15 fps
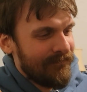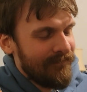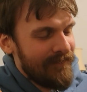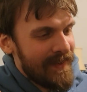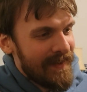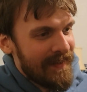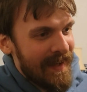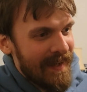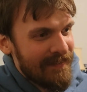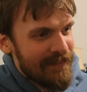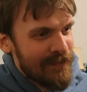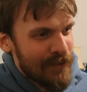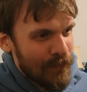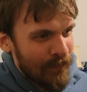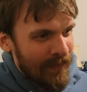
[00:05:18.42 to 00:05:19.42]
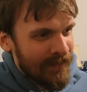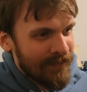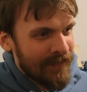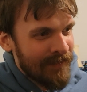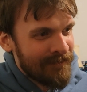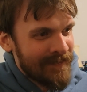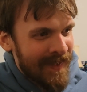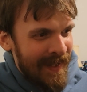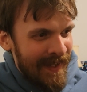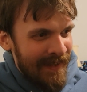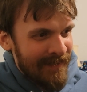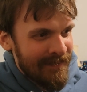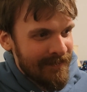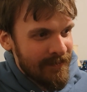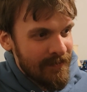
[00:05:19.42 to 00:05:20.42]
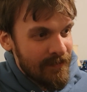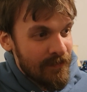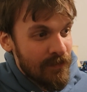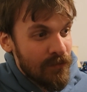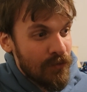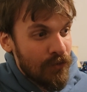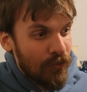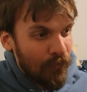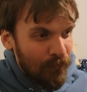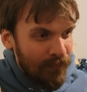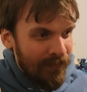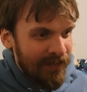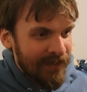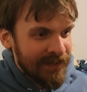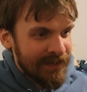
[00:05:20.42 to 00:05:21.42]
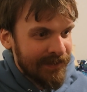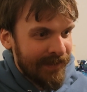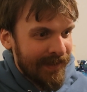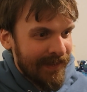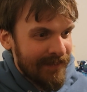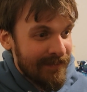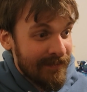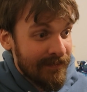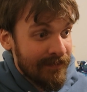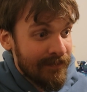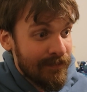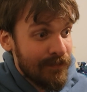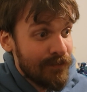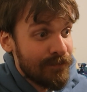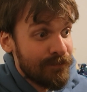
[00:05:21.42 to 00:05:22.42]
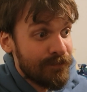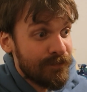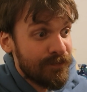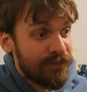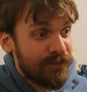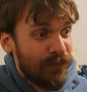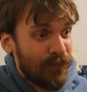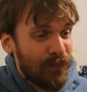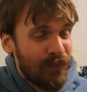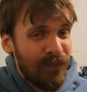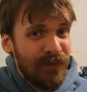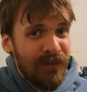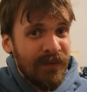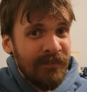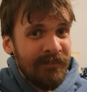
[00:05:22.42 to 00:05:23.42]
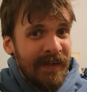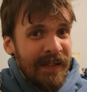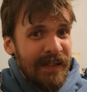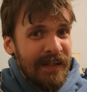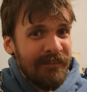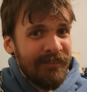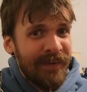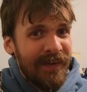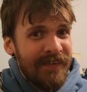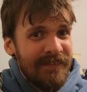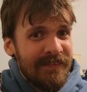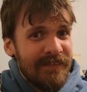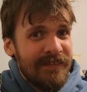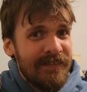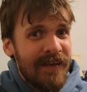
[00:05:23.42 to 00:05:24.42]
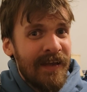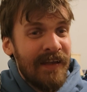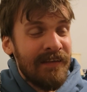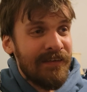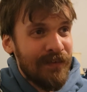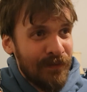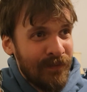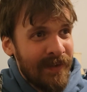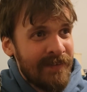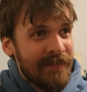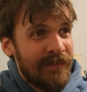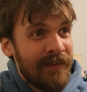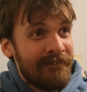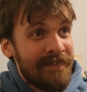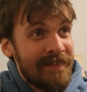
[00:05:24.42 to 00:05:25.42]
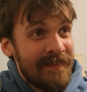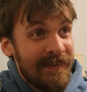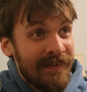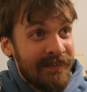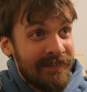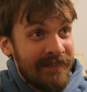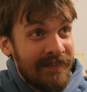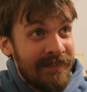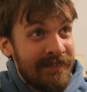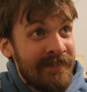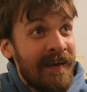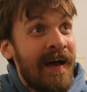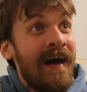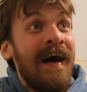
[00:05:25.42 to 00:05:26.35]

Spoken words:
It has two LRM-10s, two large lasers, four medium lasers, and two SRM-6s.